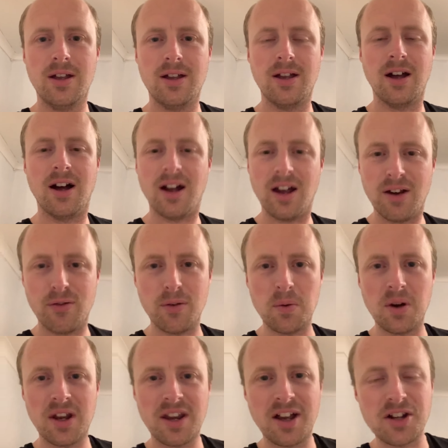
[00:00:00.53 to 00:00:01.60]
Hi
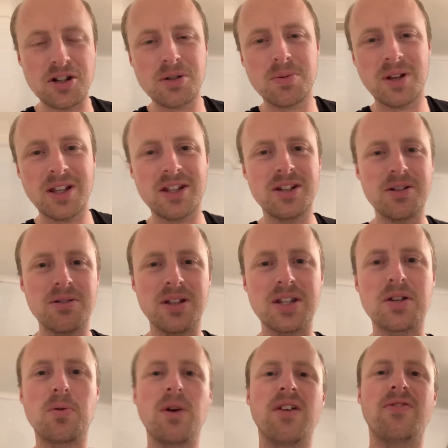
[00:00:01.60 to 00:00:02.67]
everyone, I just wanted to do this
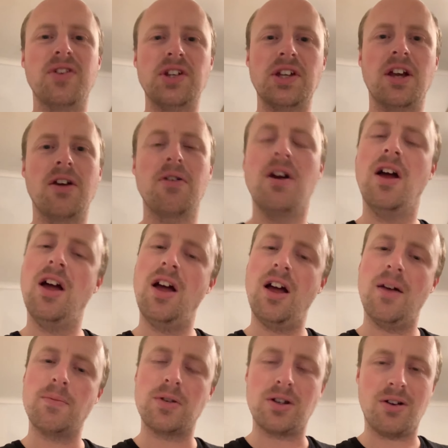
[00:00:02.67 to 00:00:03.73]
quick video.
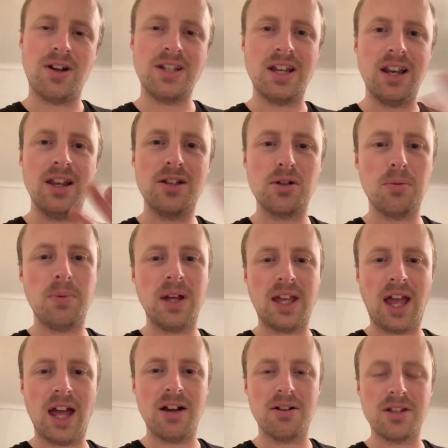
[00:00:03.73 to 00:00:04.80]
sorry it's a little bit
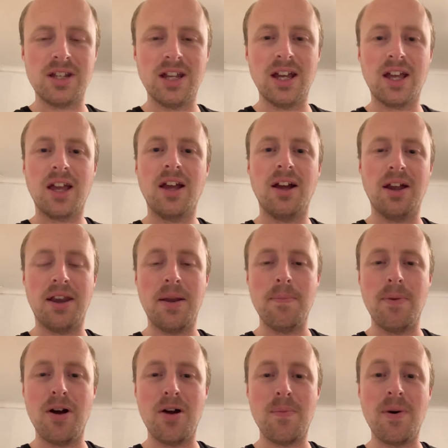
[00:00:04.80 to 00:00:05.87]
chaotic in the
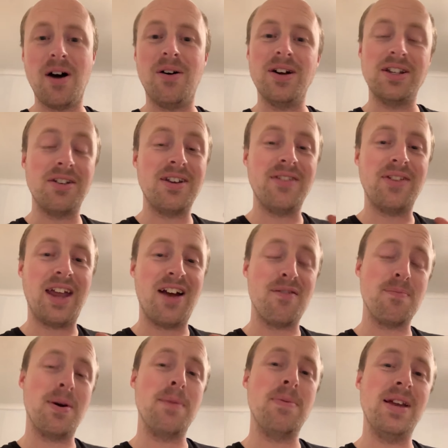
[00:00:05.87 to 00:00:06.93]
mobile, I don't even have
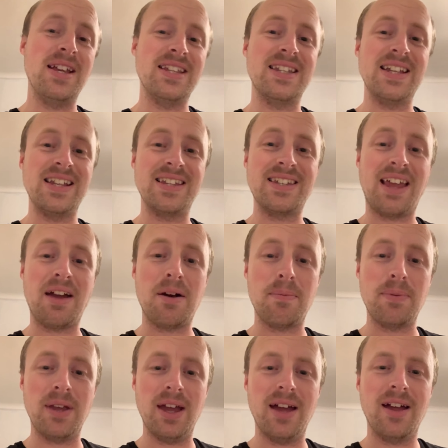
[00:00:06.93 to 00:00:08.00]
my PC set up
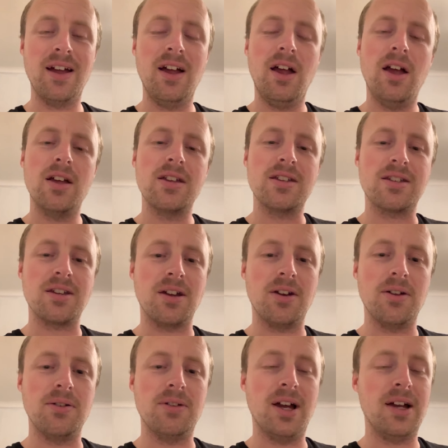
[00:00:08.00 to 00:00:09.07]
yet.
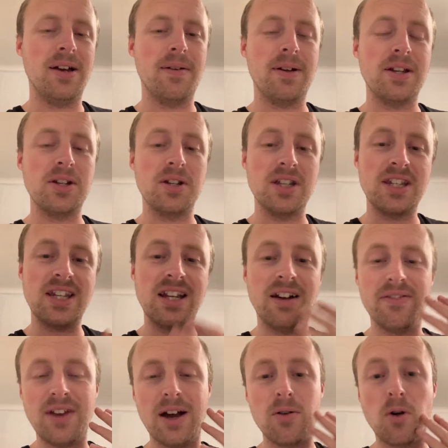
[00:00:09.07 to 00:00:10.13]
So uh, as you can see, I've
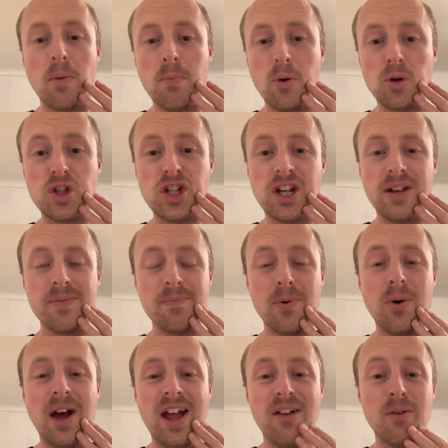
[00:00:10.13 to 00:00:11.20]
now got more more
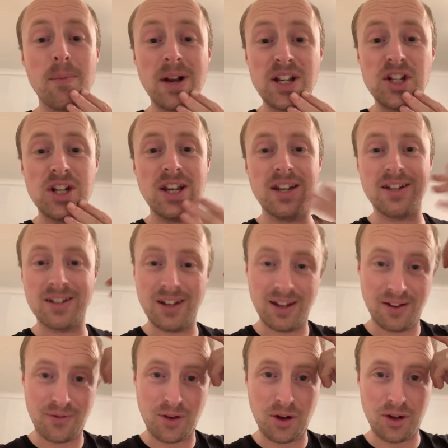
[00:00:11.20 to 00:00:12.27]
hair on my chin than
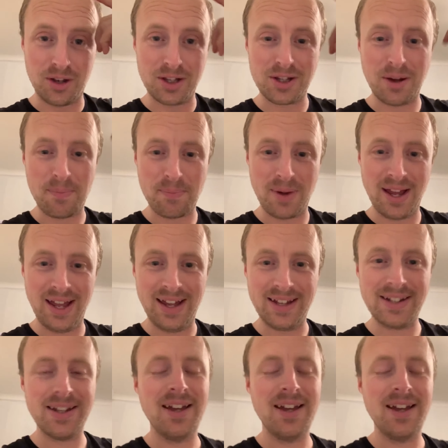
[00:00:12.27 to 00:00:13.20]
I've got on the top of my head,